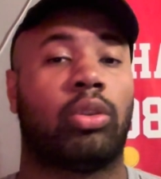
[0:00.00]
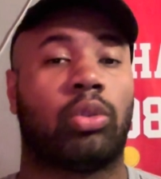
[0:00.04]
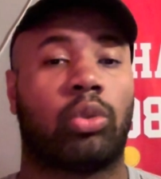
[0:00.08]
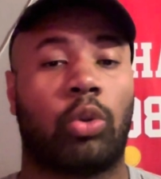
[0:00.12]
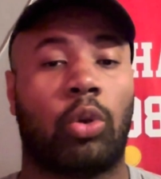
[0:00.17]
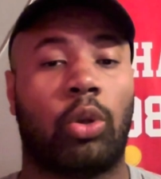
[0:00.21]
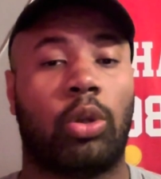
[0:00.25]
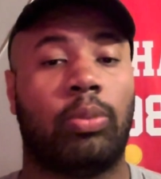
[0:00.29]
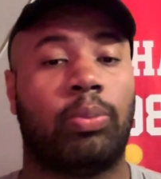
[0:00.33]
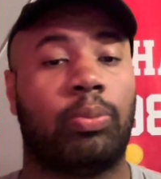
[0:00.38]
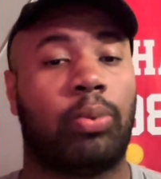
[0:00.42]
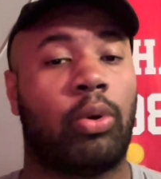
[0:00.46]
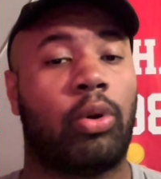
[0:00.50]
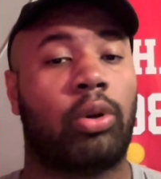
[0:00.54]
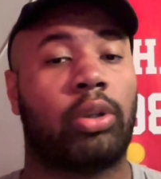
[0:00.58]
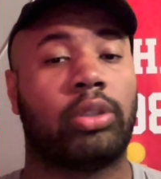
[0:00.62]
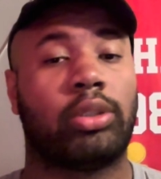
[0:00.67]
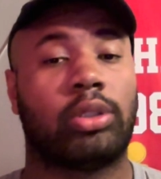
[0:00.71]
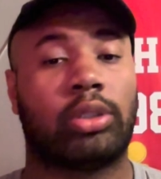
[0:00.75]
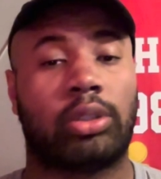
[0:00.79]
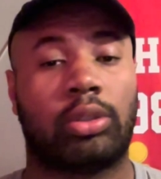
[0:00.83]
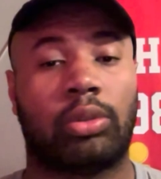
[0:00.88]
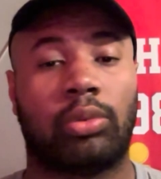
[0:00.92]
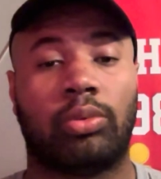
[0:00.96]

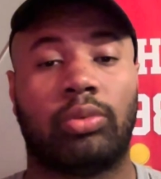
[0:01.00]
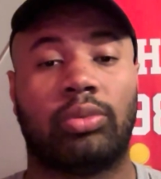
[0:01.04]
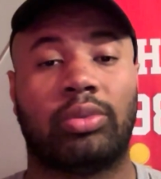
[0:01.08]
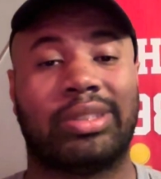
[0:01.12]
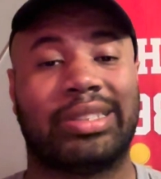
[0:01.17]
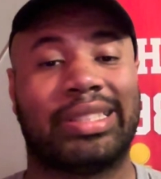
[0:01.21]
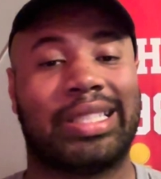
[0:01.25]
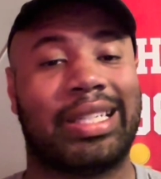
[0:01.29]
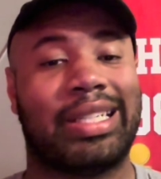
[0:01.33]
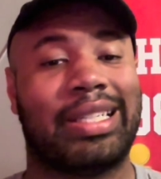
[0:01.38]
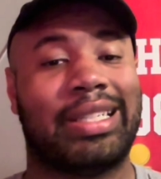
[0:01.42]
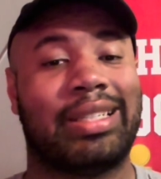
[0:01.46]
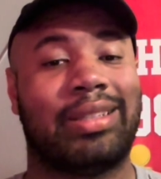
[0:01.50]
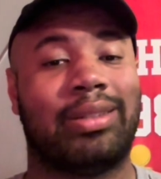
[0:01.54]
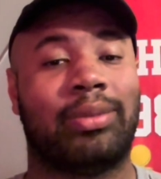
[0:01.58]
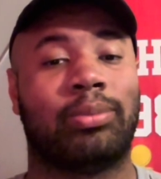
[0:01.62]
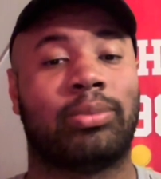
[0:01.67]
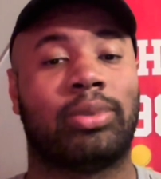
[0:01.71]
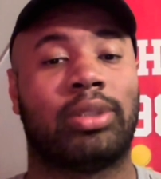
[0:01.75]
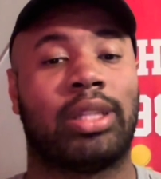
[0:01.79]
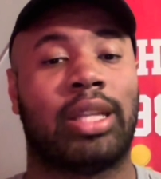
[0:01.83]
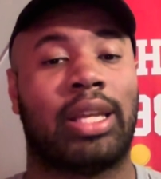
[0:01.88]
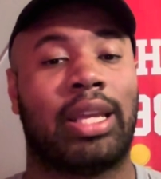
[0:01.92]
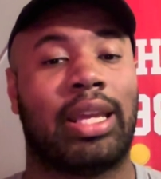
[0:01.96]
3-point shooting
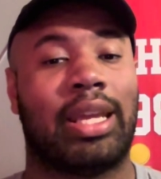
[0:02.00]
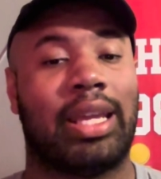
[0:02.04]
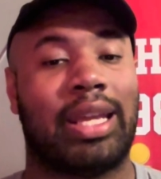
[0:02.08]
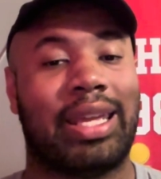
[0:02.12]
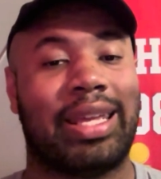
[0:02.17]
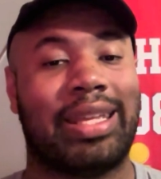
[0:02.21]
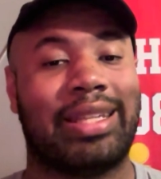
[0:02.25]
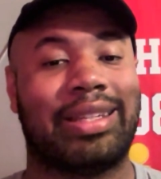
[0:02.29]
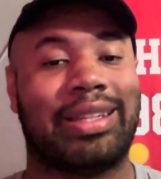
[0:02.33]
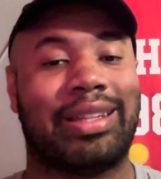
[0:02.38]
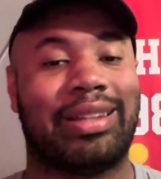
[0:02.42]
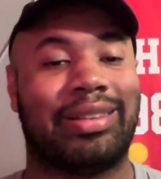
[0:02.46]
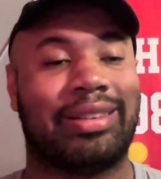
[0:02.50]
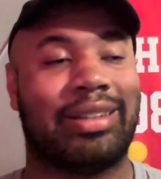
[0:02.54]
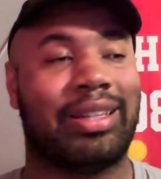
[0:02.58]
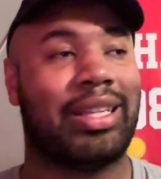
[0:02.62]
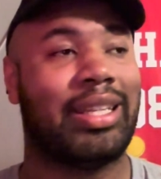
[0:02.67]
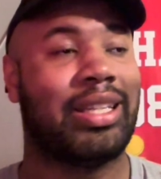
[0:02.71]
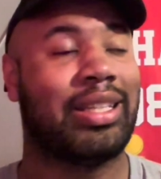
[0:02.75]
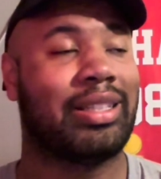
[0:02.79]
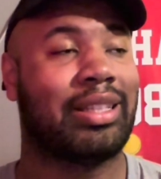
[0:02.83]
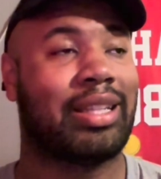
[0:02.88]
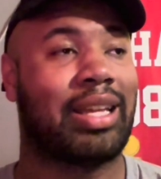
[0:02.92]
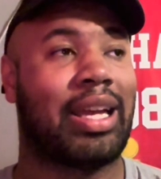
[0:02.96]
teams in the
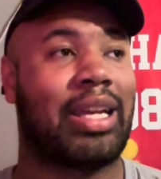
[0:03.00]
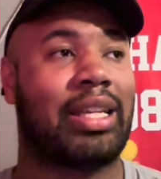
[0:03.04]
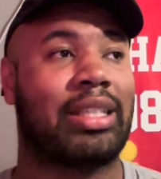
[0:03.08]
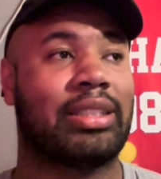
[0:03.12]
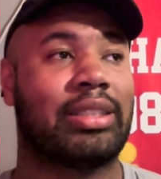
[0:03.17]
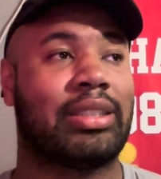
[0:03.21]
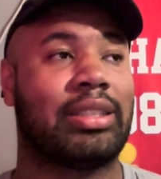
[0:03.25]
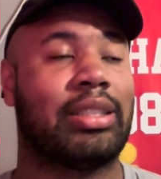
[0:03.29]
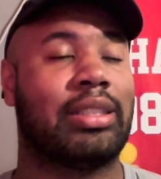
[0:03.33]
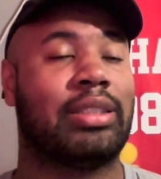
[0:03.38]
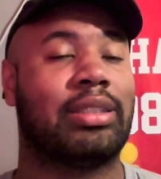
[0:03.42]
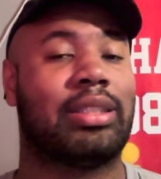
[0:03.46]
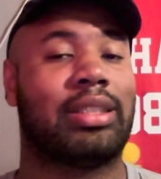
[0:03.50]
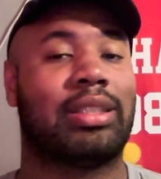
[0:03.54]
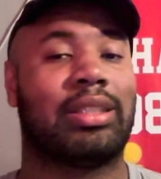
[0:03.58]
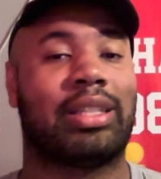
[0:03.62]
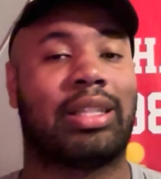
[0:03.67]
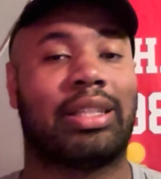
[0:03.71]
league last season.